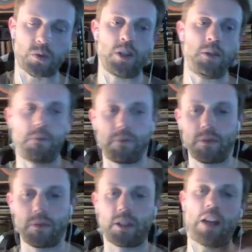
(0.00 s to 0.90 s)
as we
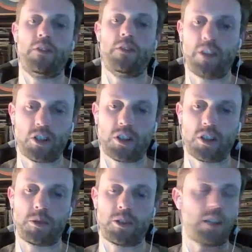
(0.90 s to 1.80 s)
kind of
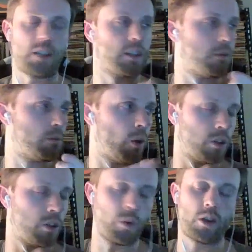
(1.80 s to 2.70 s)
initially predicted,
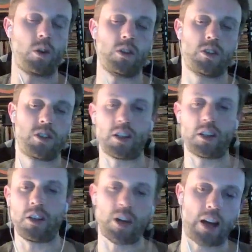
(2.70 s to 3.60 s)
whether you want to call it
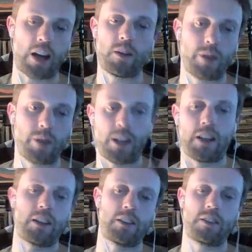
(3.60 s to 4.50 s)
cynically or not at the
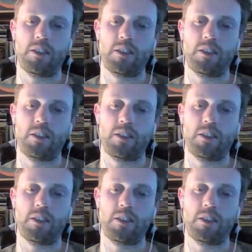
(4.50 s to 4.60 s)
beginning, it